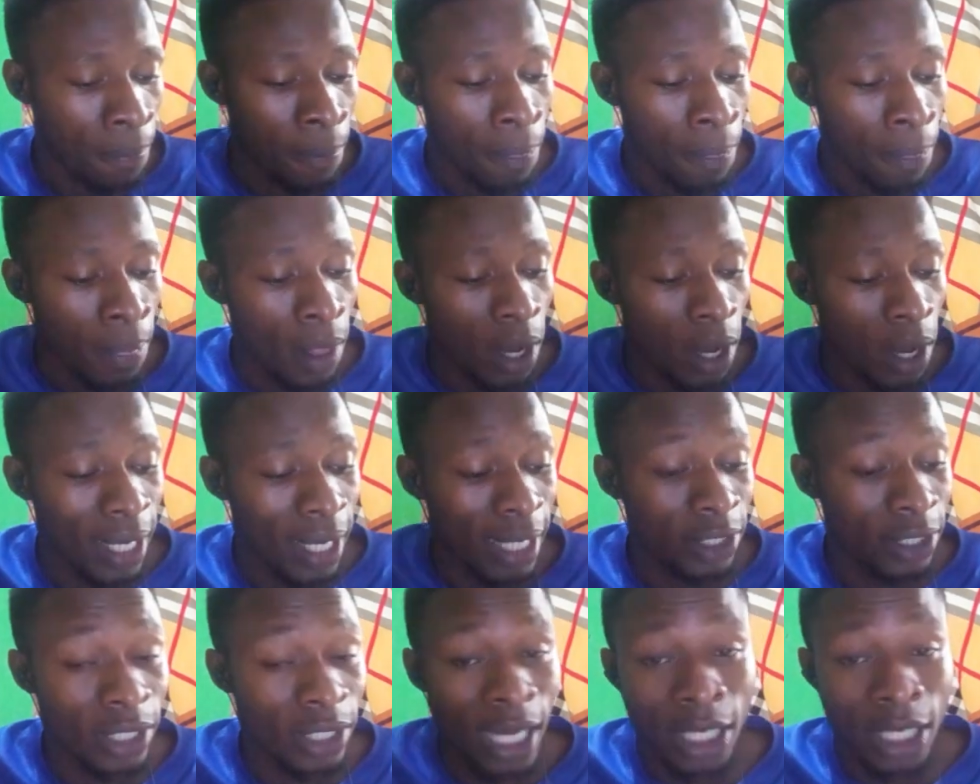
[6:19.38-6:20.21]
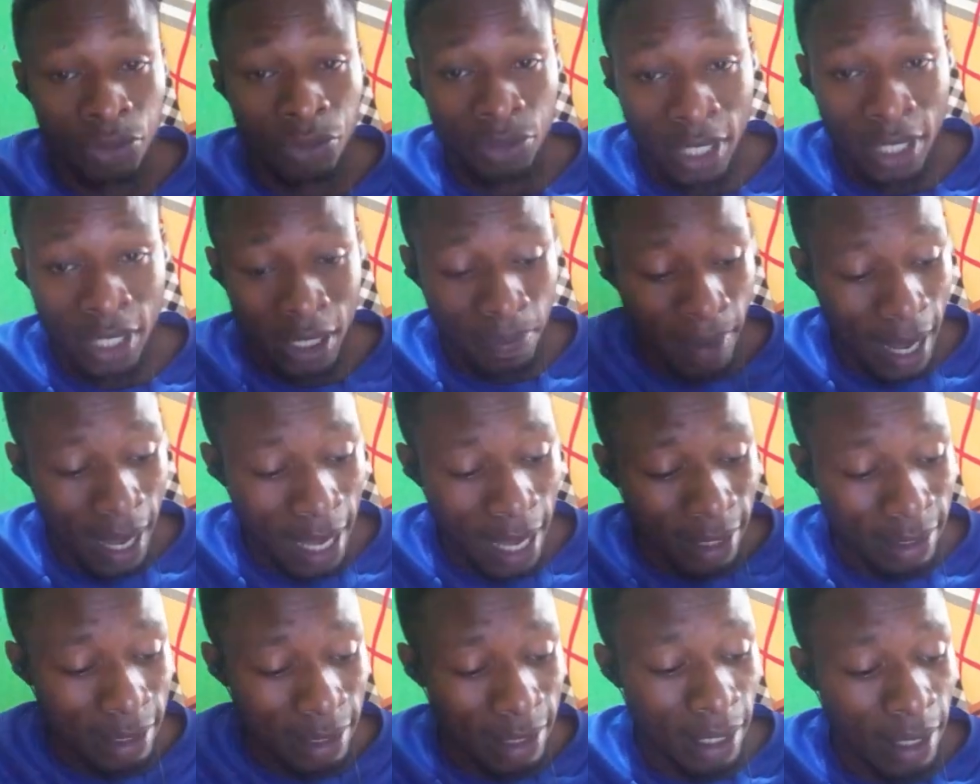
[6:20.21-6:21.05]
the address bus,
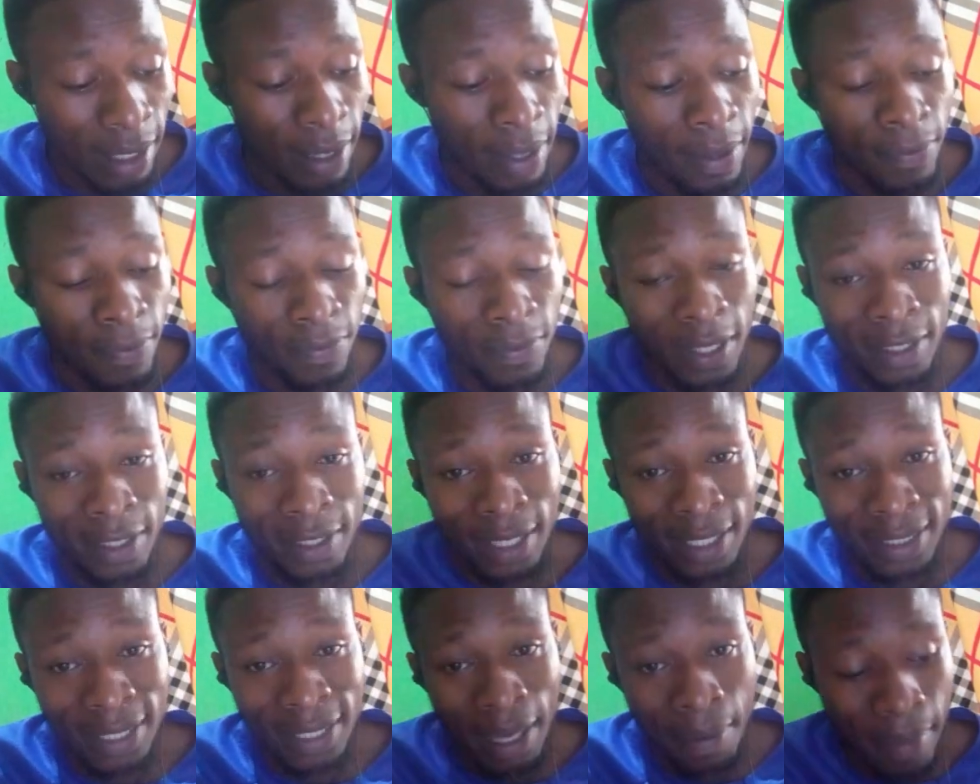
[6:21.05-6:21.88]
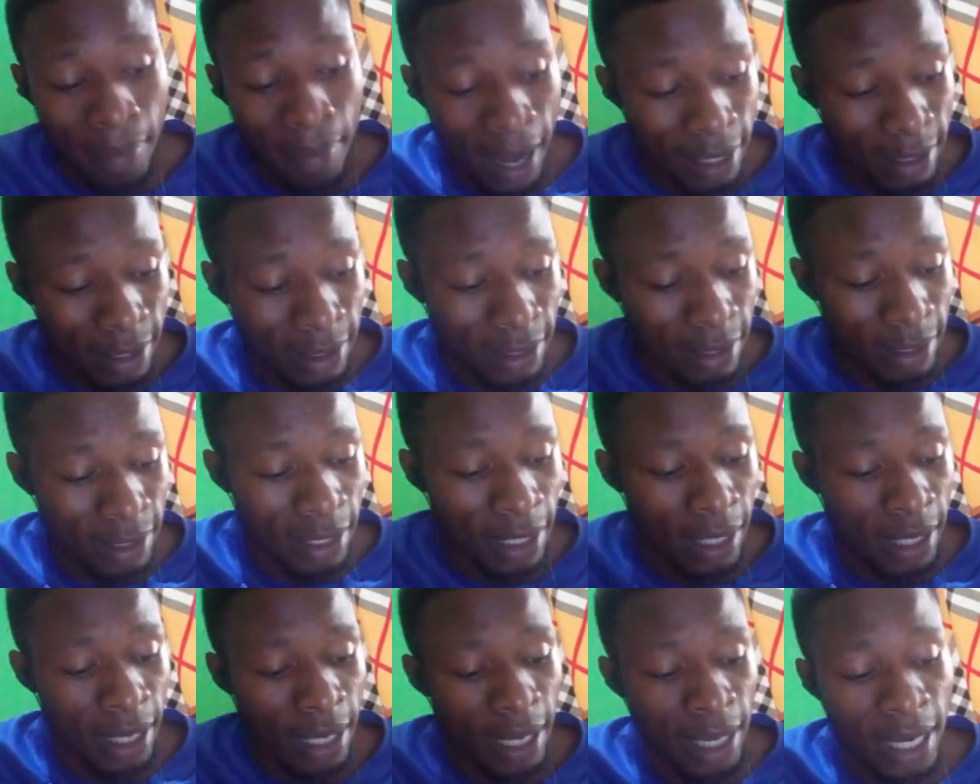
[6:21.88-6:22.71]
the data bus,
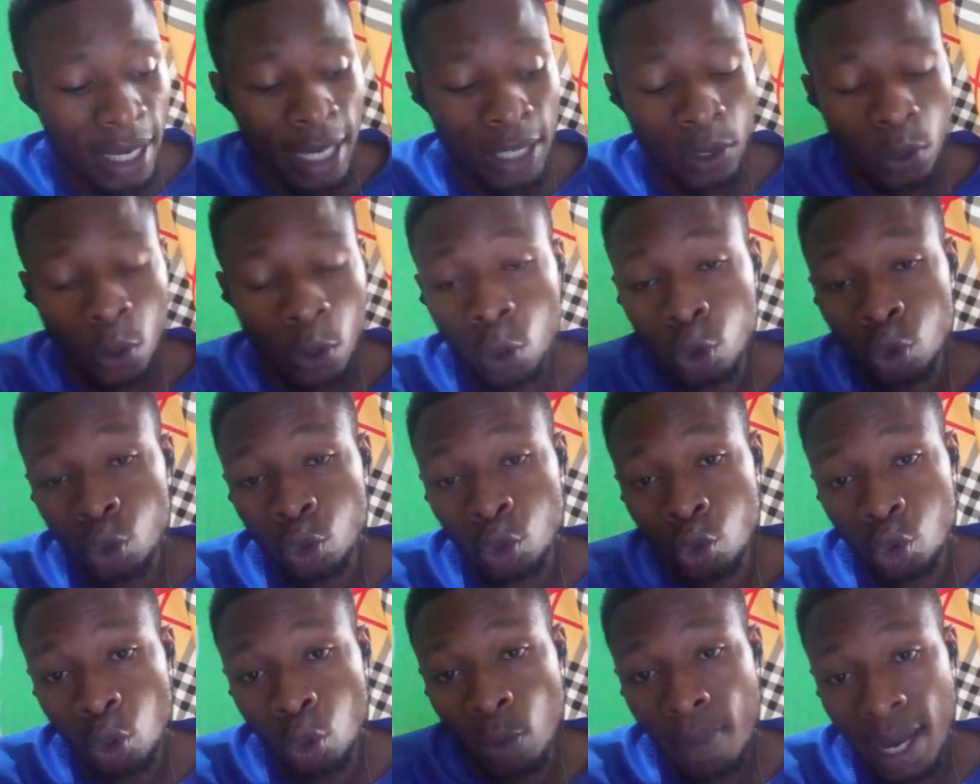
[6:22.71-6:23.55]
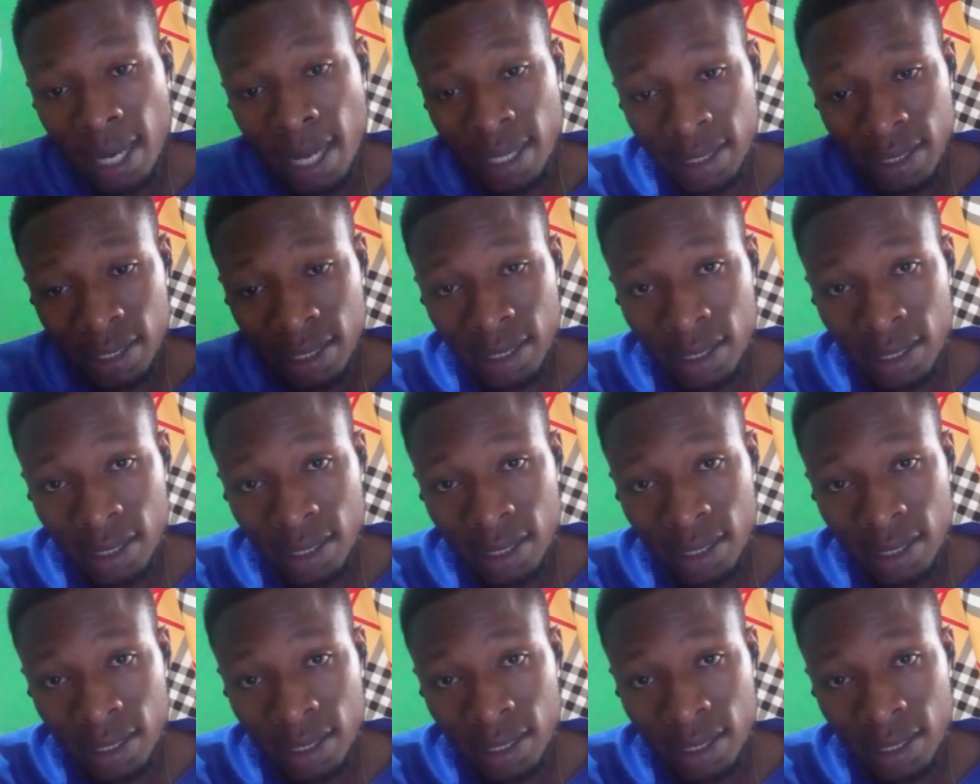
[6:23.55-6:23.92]
and control bus.